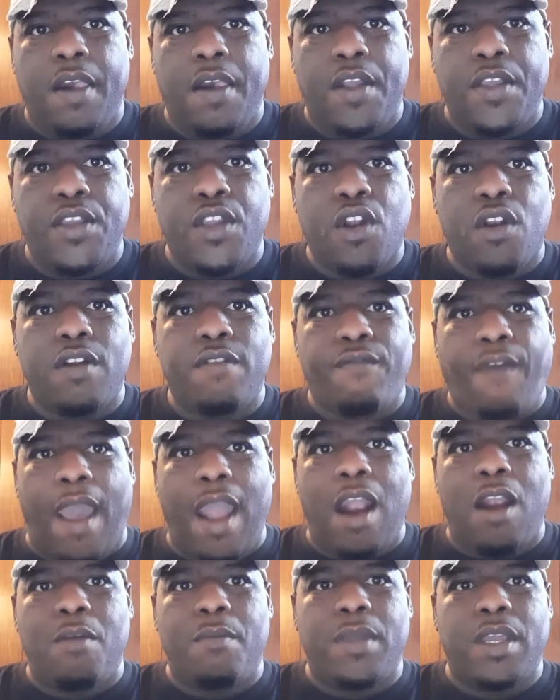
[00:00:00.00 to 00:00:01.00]
Your
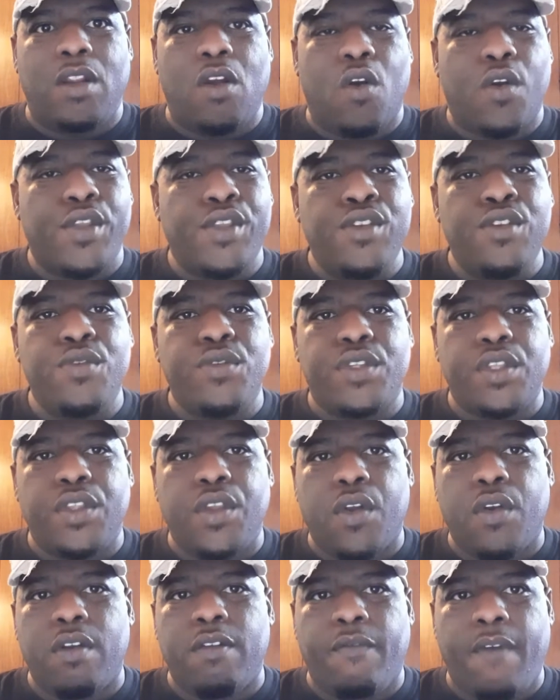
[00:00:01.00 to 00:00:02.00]
environment, or using
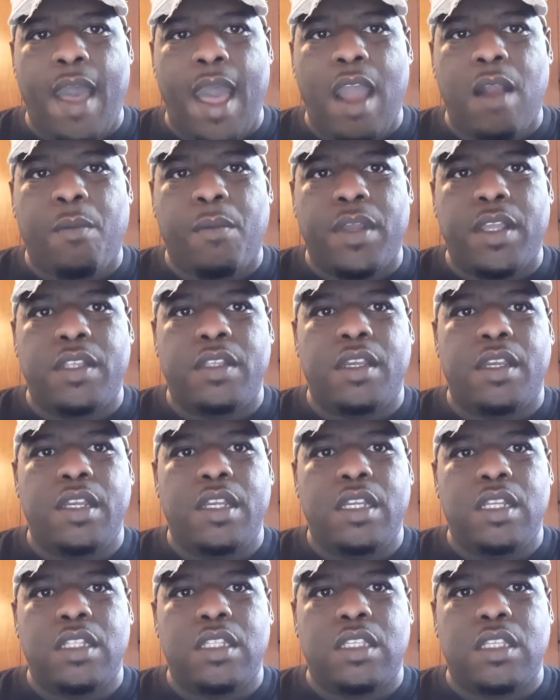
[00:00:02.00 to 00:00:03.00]
your environment
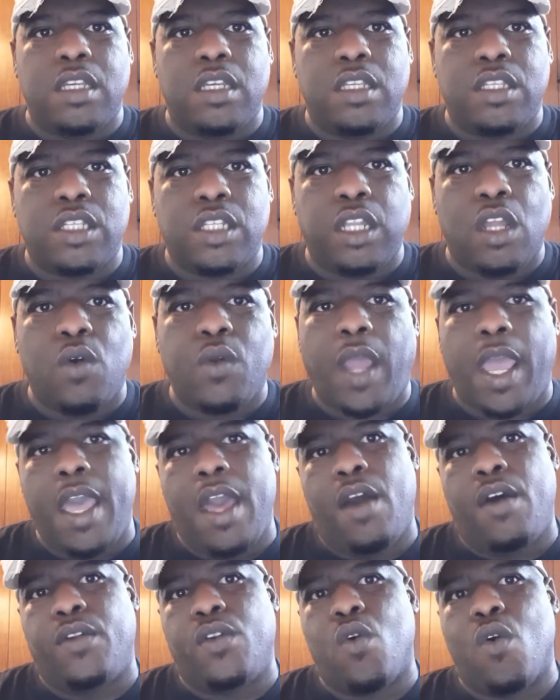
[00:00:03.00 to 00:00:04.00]
to slow
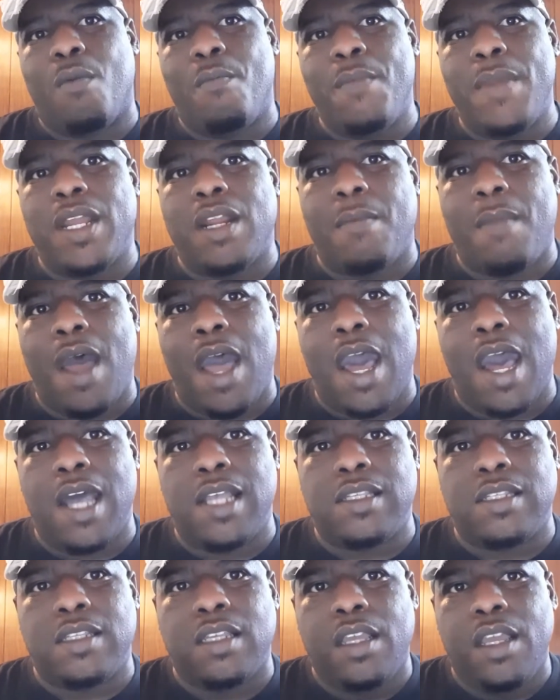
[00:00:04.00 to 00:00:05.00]
down or
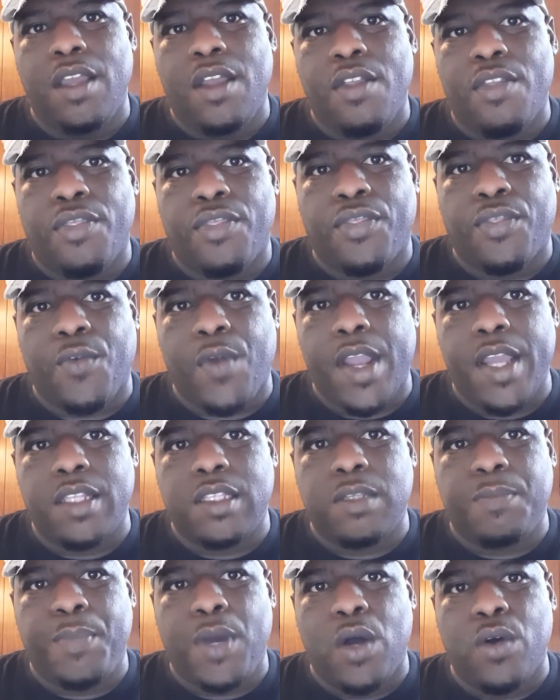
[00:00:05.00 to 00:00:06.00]
minimize
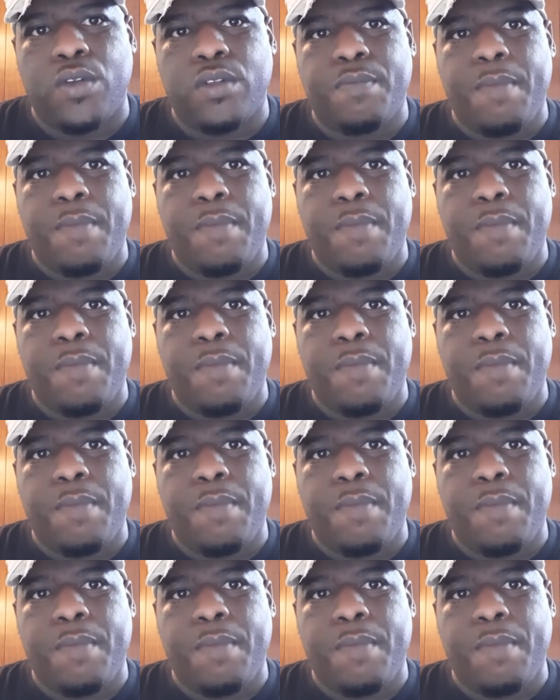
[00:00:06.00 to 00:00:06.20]
threats posed